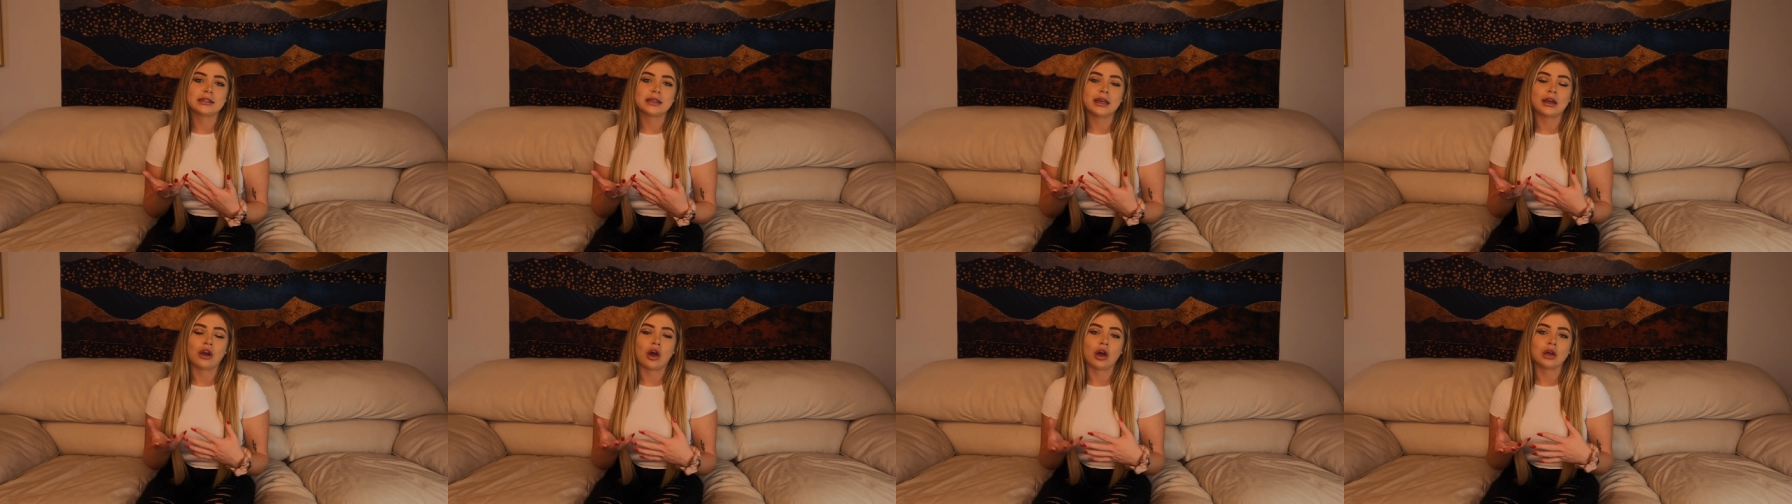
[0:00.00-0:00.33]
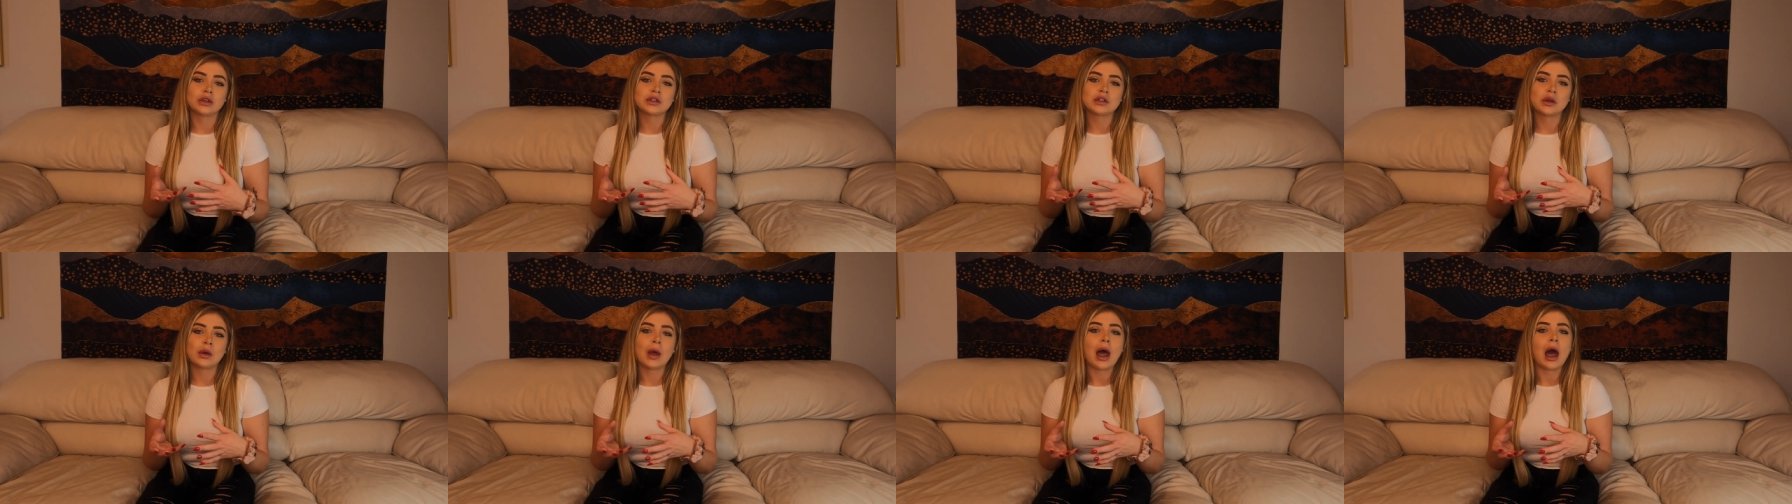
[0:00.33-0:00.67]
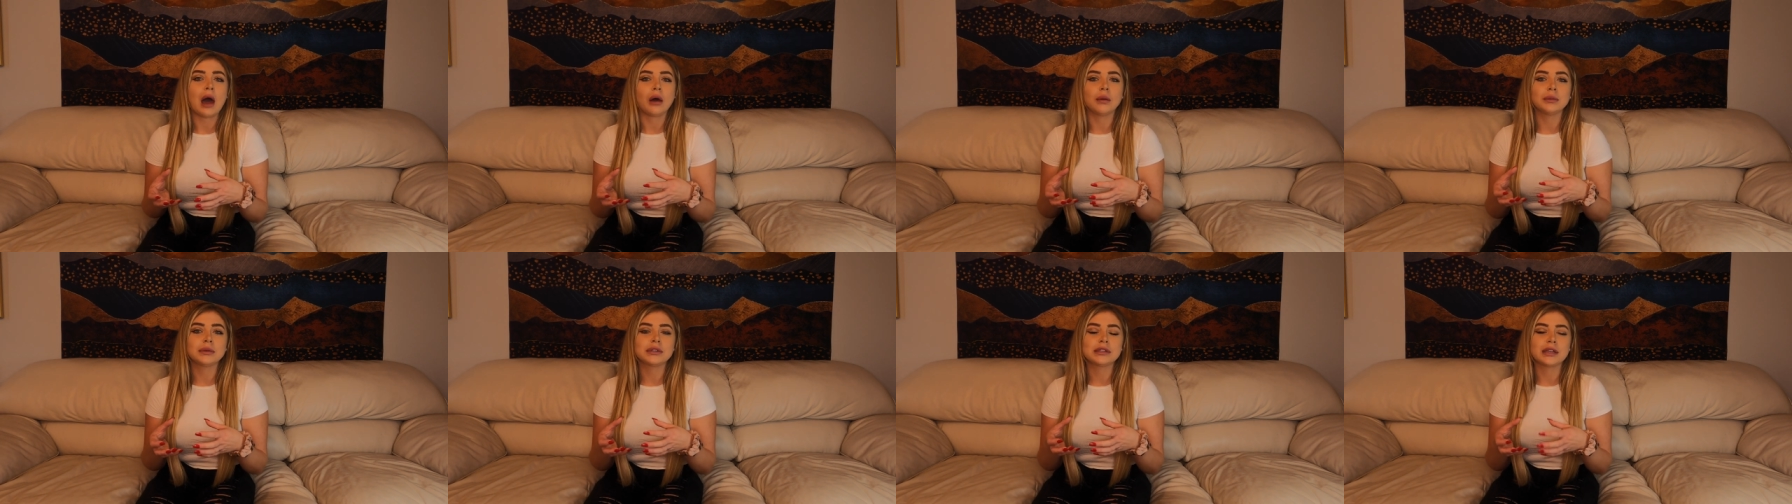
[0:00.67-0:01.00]
it also
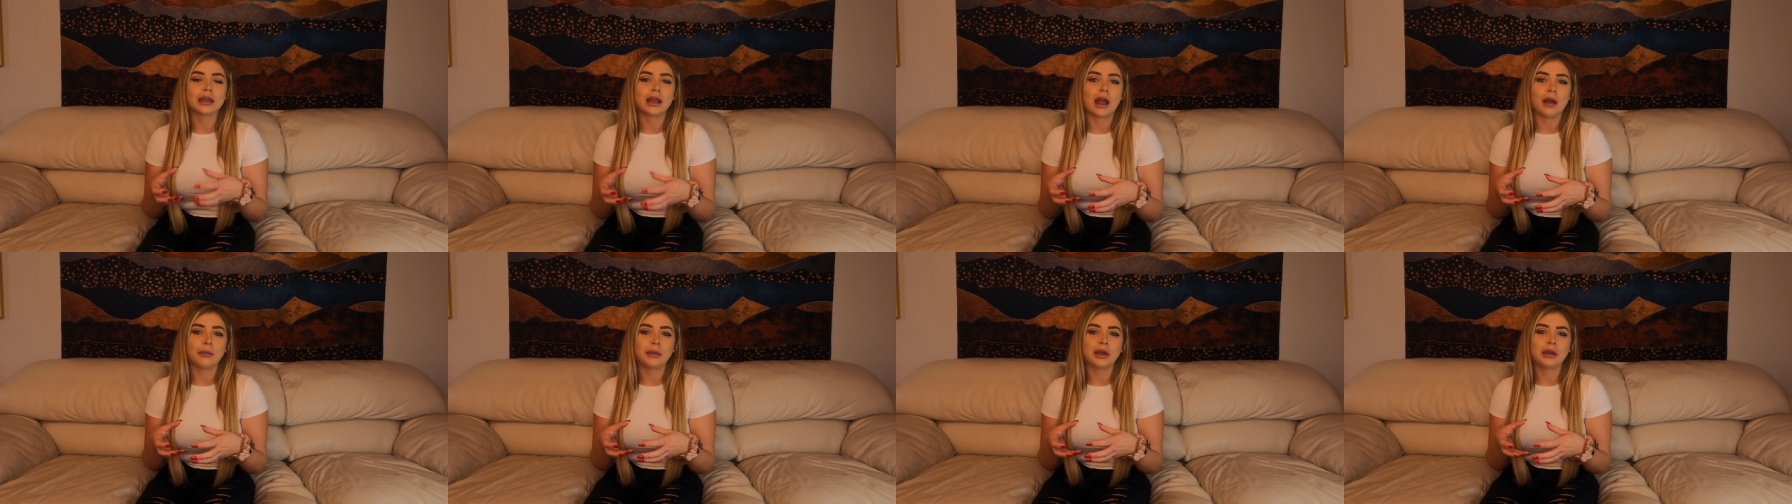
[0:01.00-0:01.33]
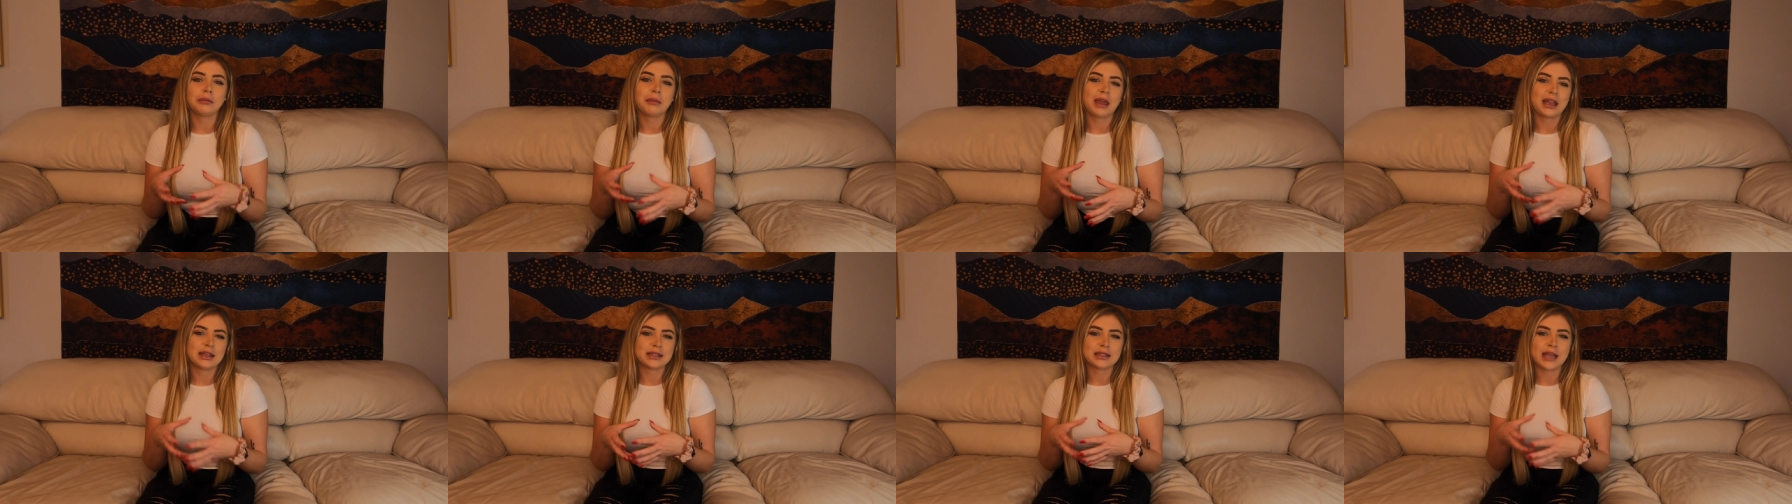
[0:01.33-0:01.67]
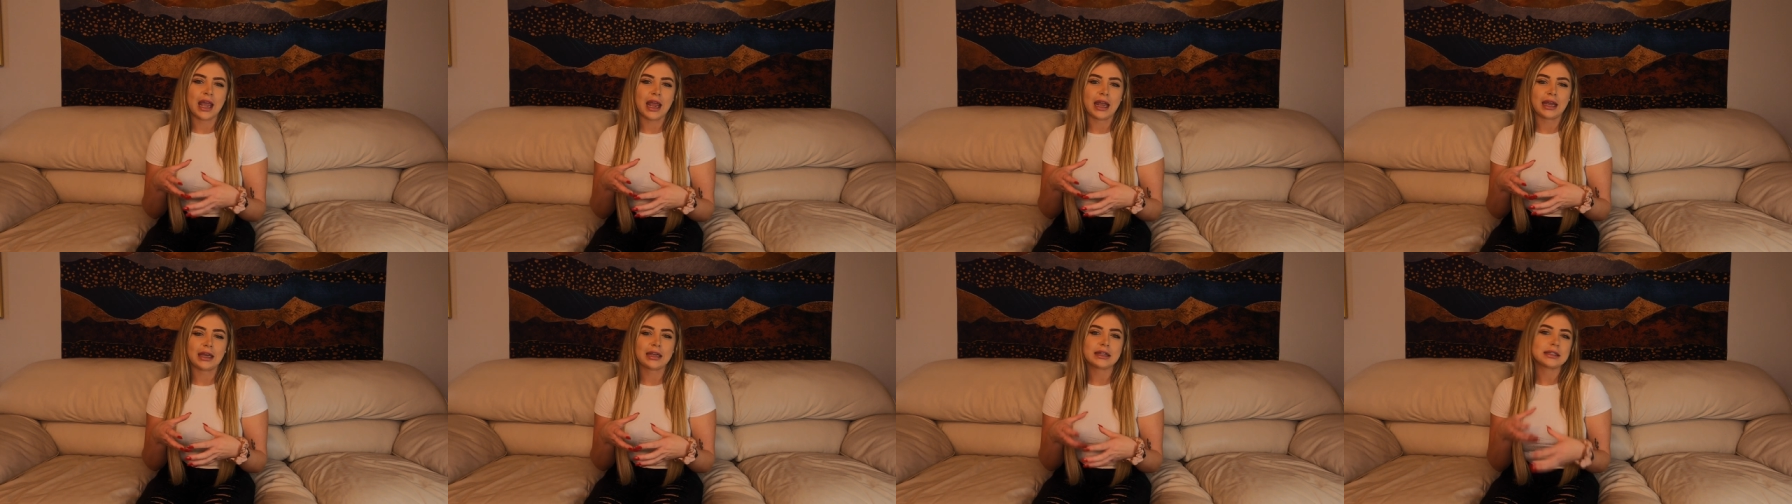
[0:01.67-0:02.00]
helps the gummy
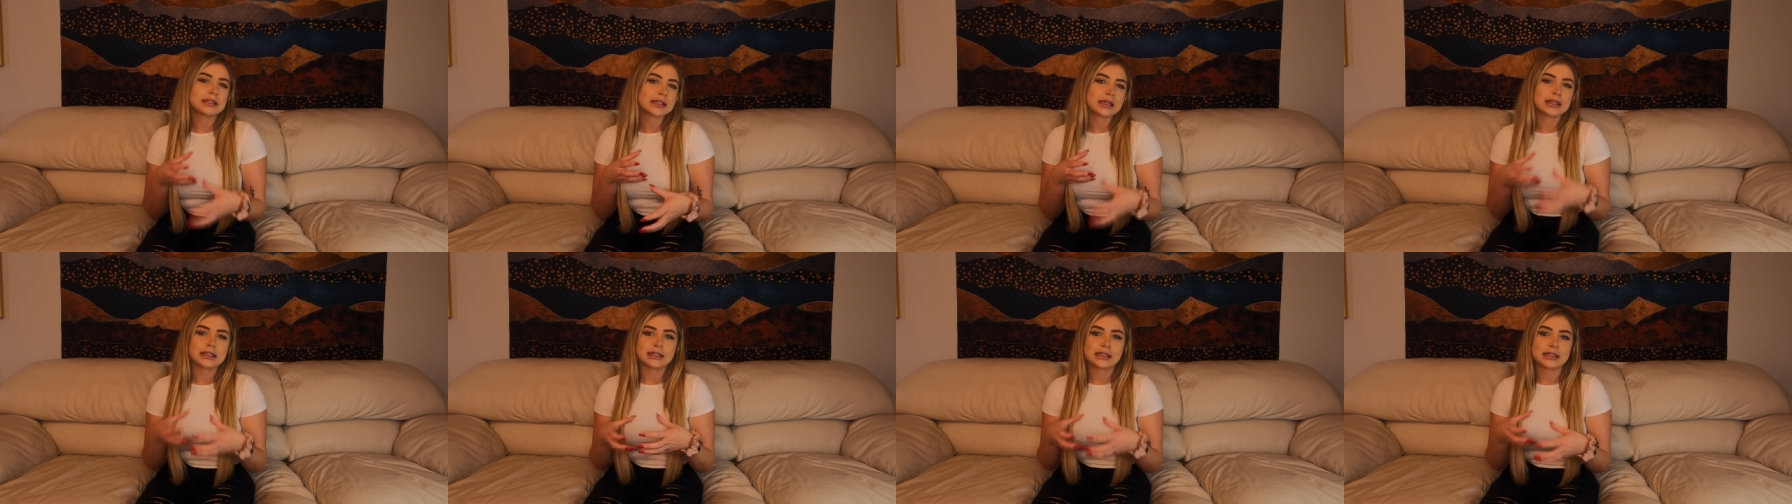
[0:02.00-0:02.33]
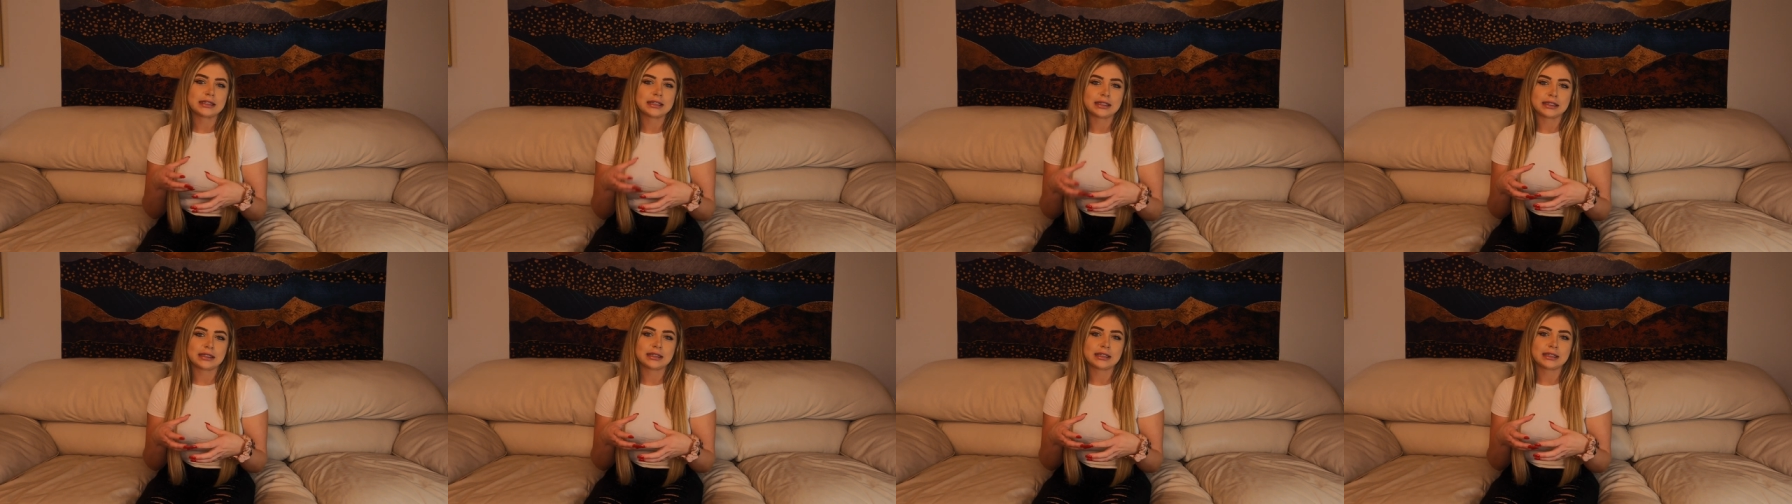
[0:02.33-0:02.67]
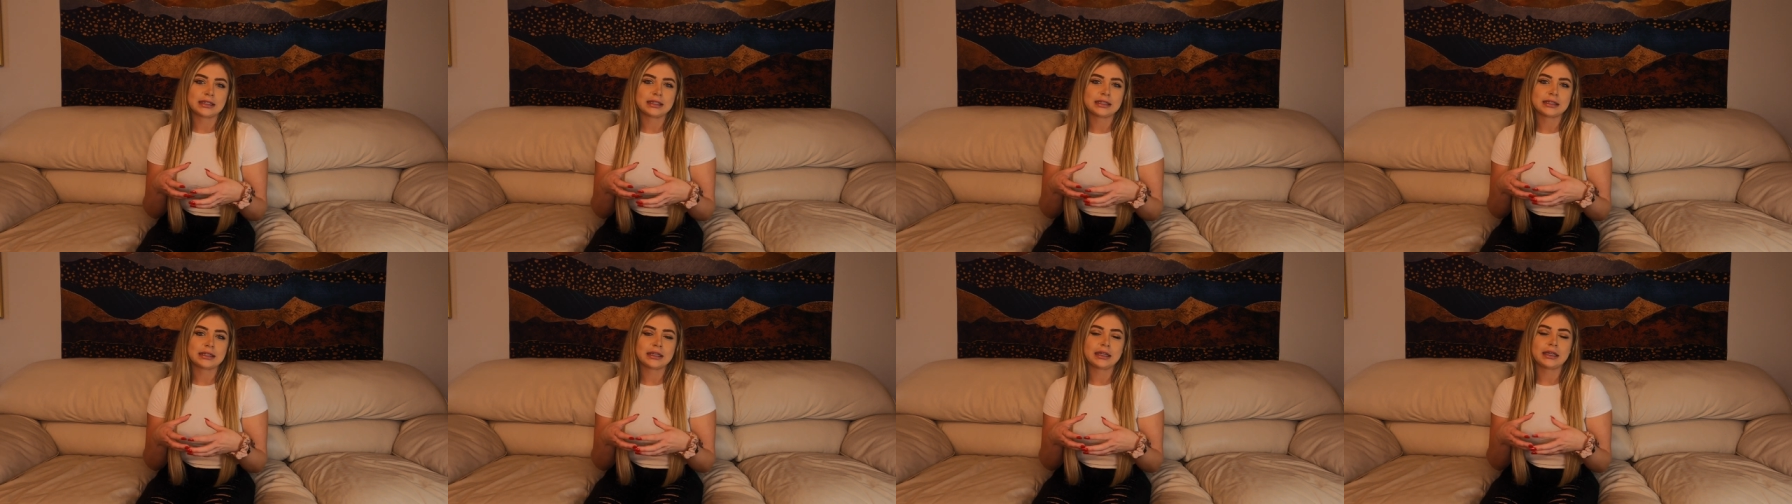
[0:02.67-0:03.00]
maintain its
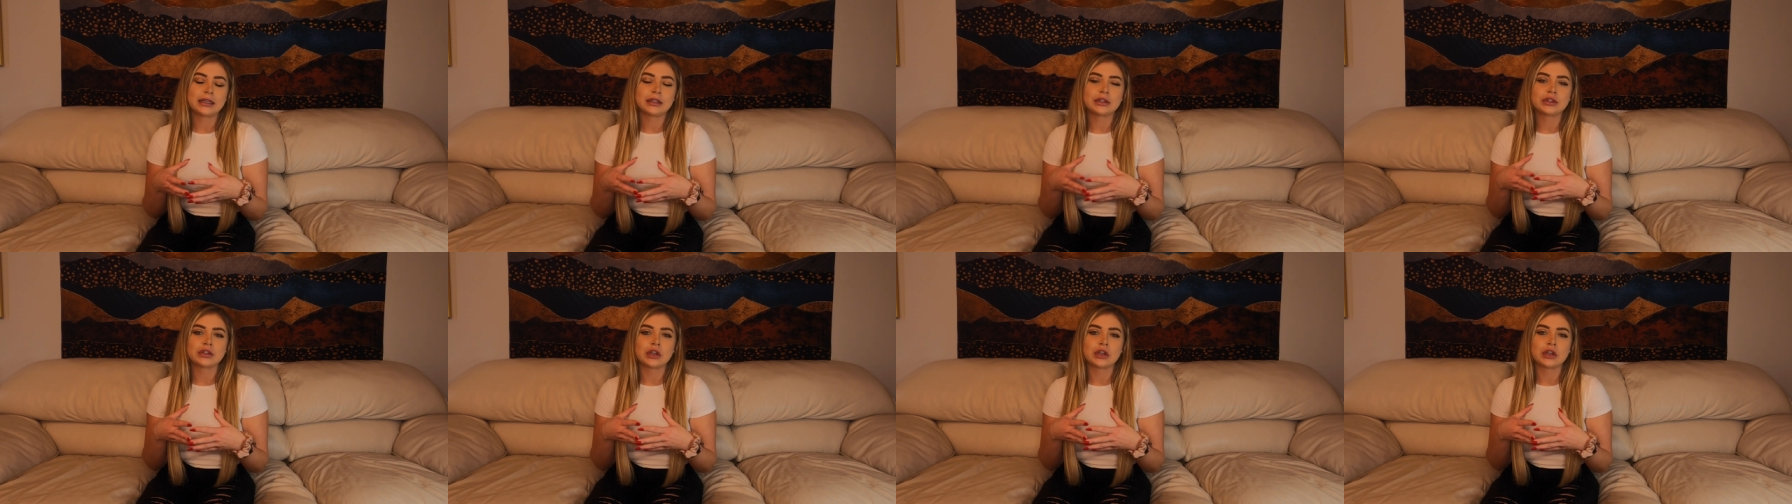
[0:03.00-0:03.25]
consistency.